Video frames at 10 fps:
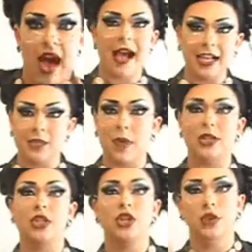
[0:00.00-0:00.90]
I
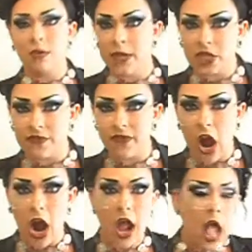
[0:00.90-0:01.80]
expected you to be
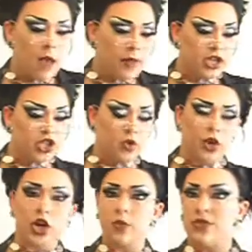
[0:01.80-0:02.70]
Jafar because you
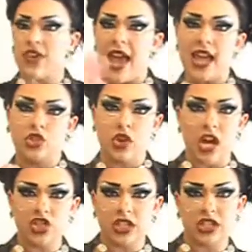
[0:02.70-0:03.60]
were good with that
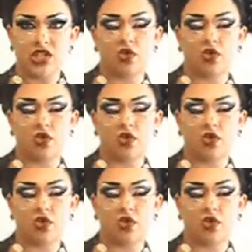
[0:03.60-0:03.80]
androgynous,